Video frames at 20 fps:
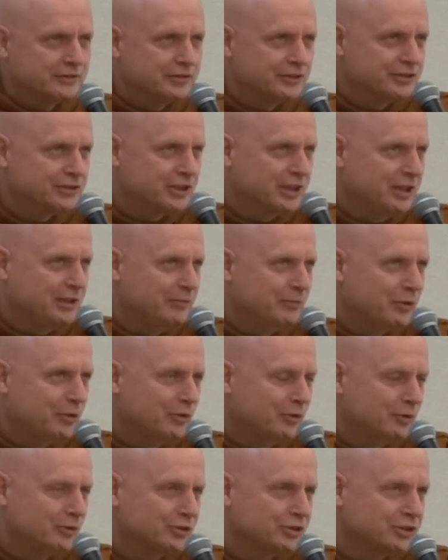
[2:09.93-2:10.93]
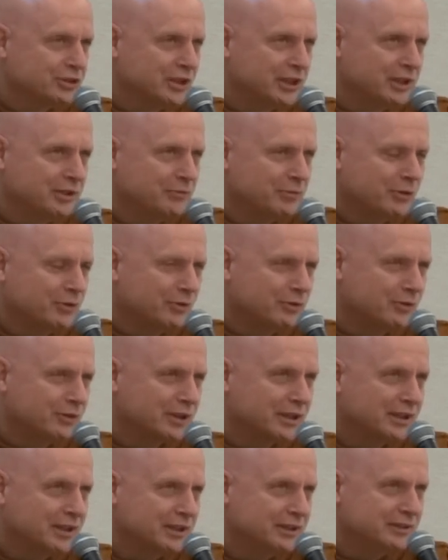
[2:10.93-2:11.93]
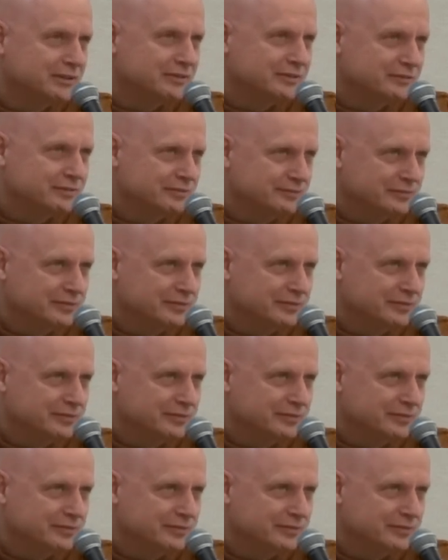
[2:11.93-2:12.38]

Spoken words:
same old kind of